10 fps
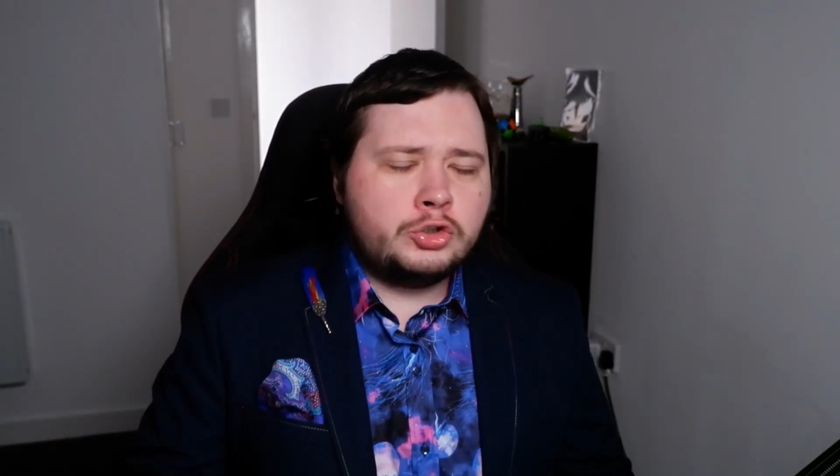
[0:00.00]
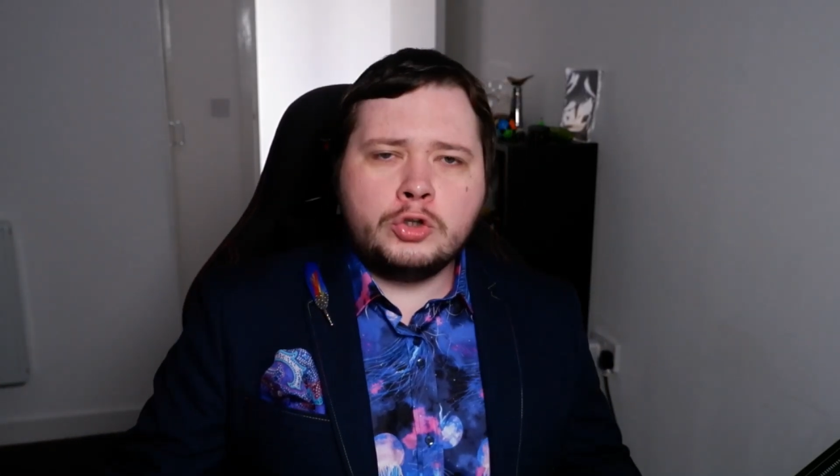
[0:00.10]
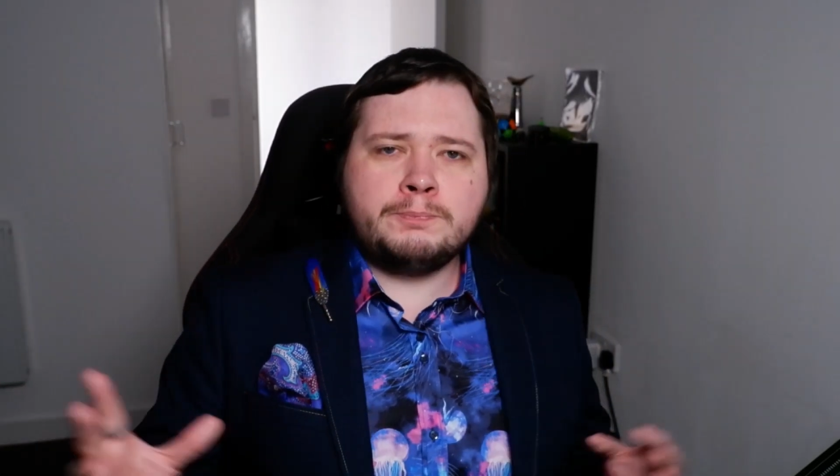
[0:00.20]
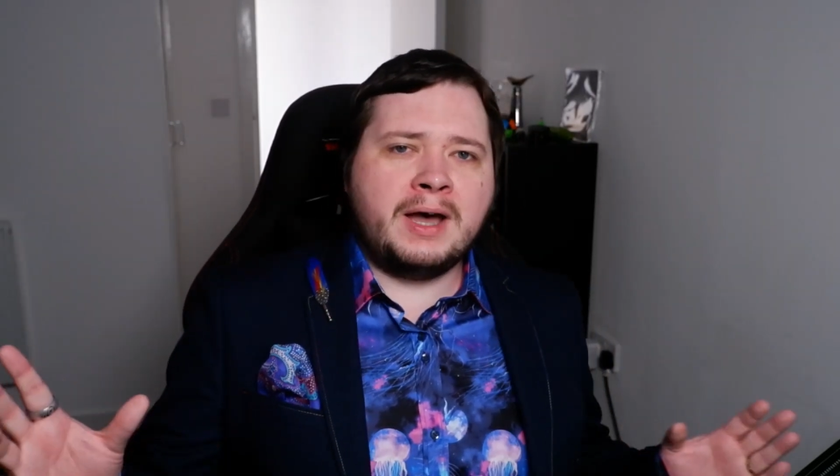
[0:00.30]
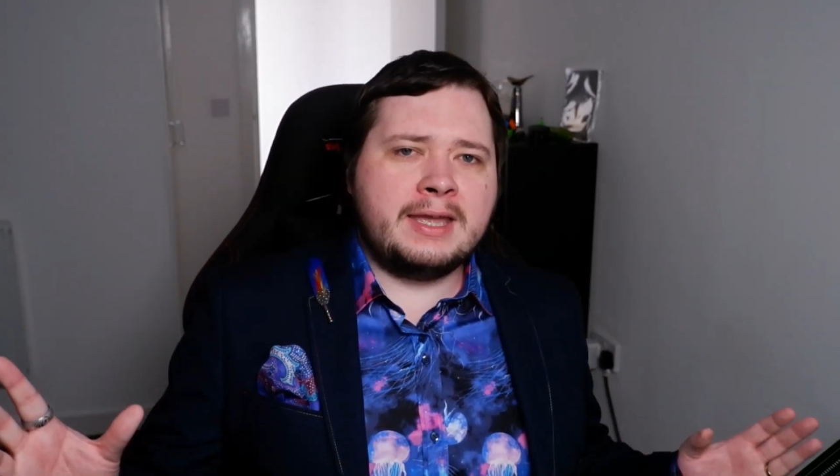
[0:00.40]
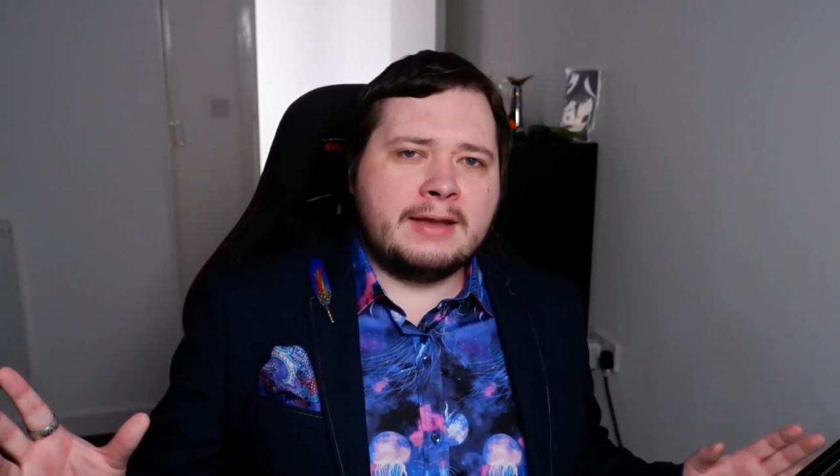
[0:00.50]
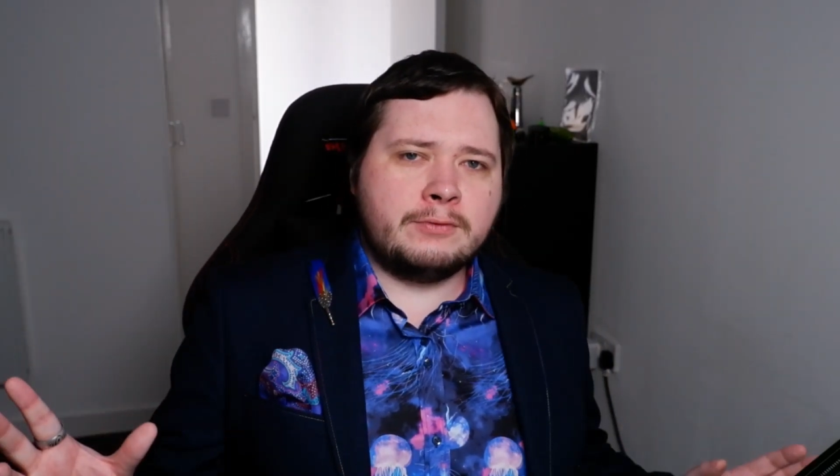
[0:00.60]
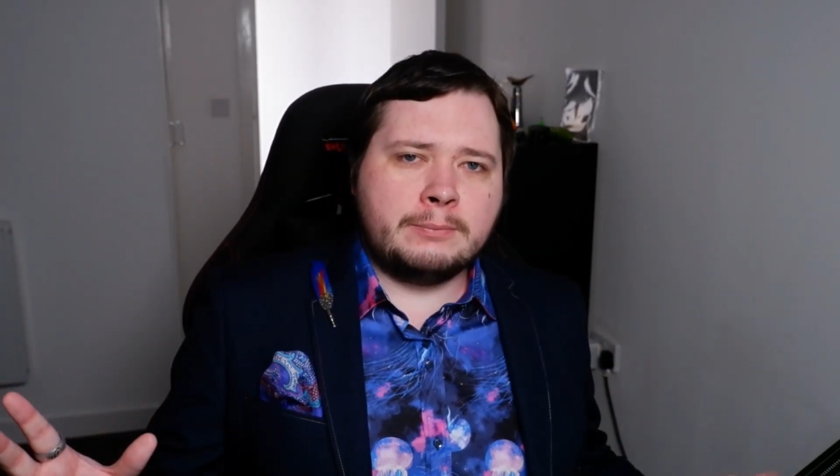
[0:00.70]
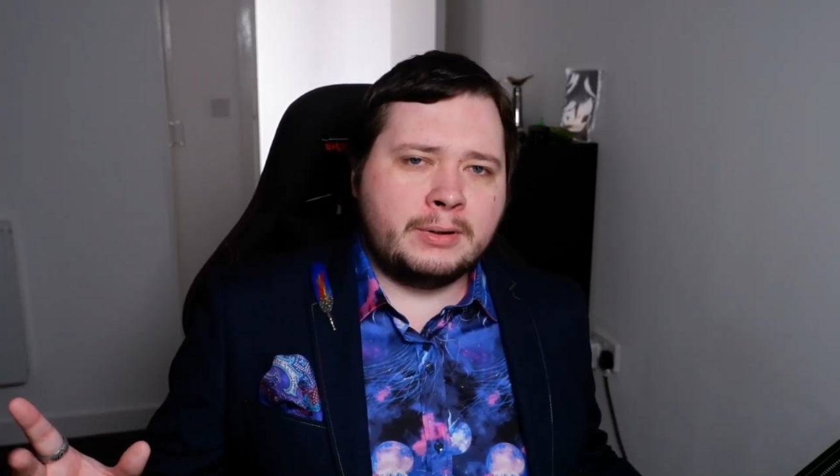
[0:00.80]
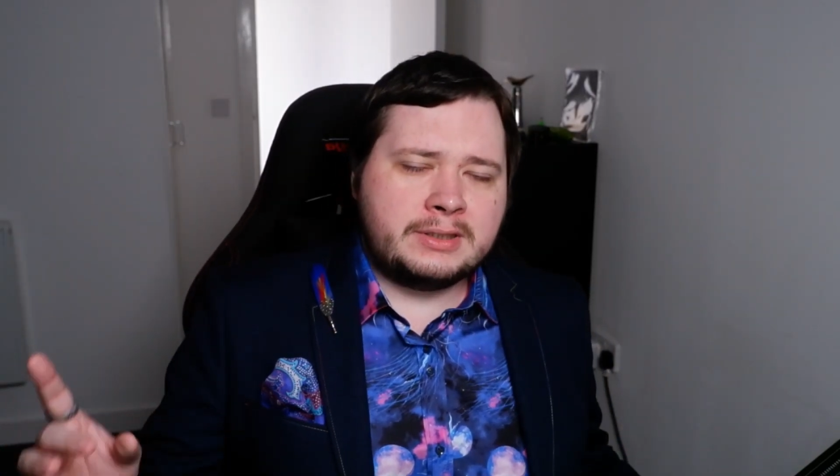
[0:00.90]
Goodbye,
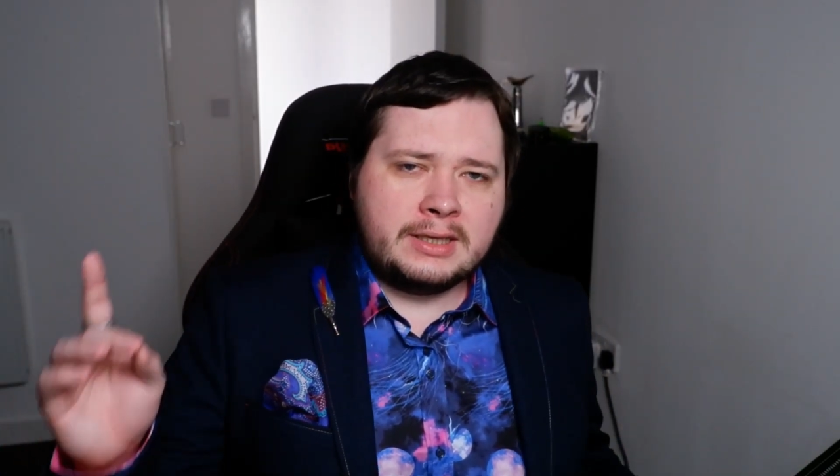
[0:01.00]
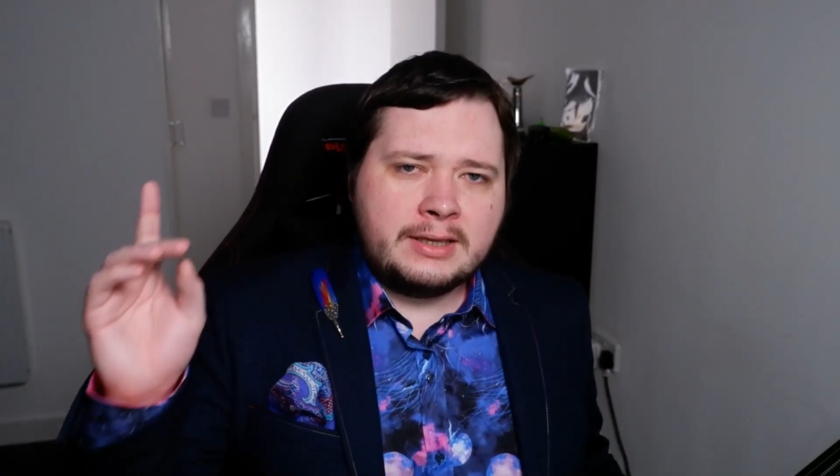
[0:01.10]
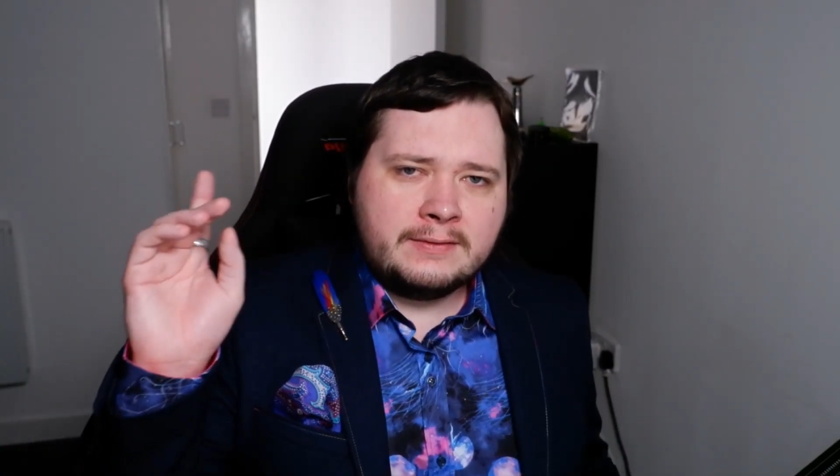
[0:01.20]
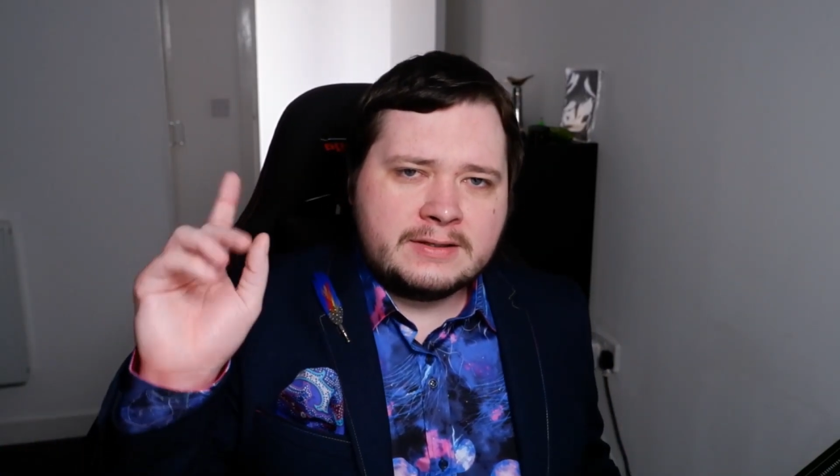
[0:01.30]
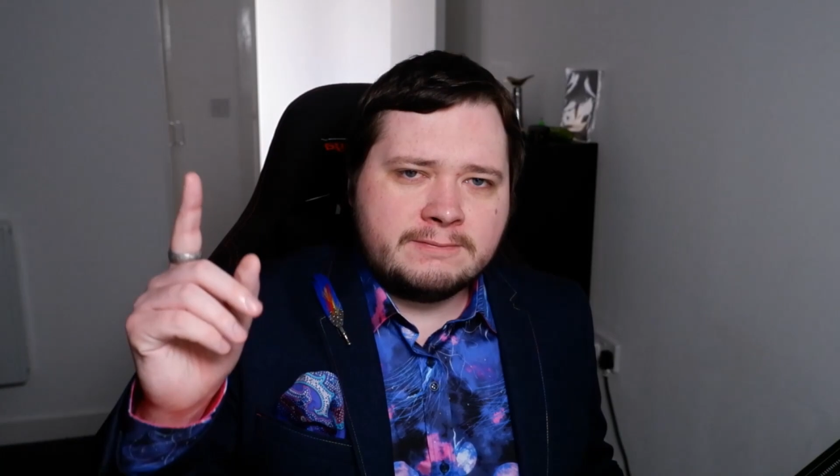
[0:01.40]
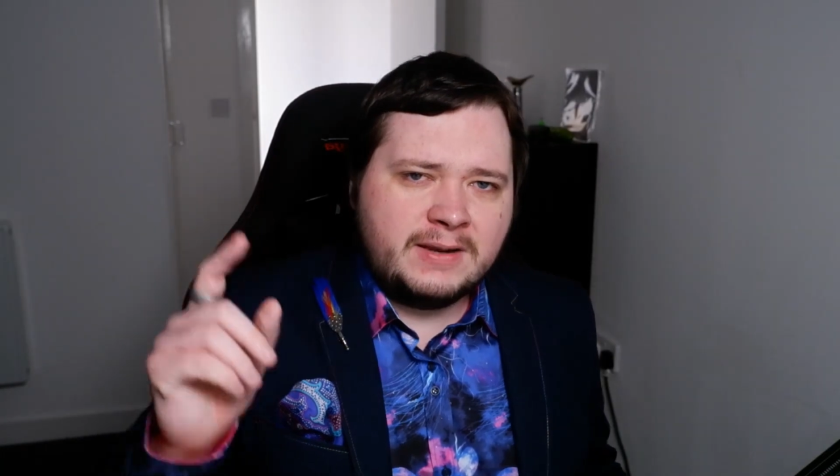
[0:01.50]
everybody. This